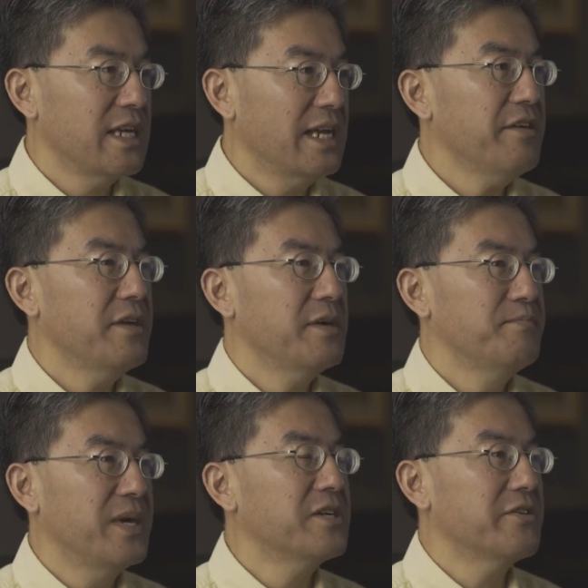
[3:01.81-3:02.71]
anything
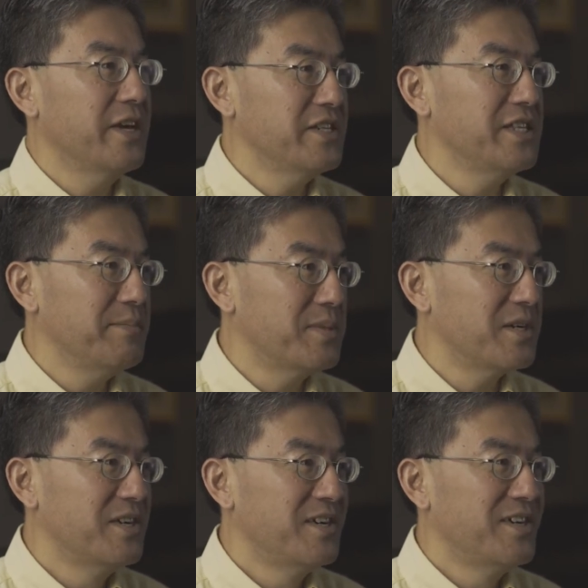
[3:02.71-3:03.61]
bigger than a
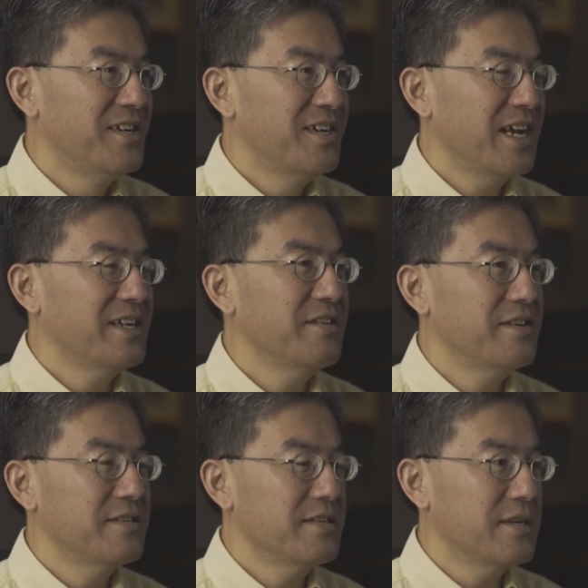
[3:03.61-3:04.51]
number,
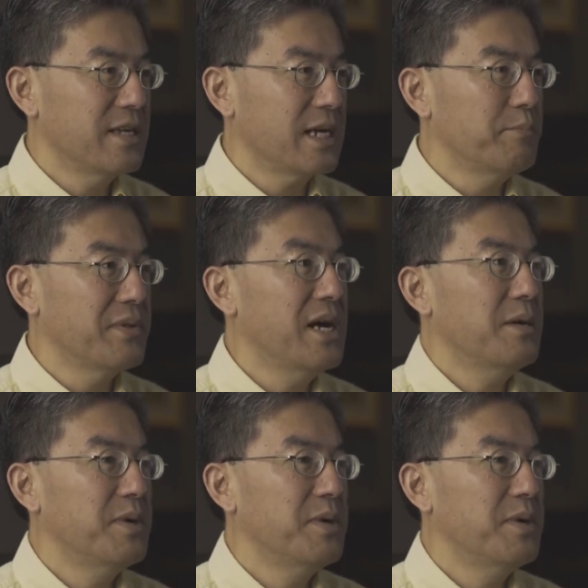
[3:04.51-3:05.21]
anything like a blob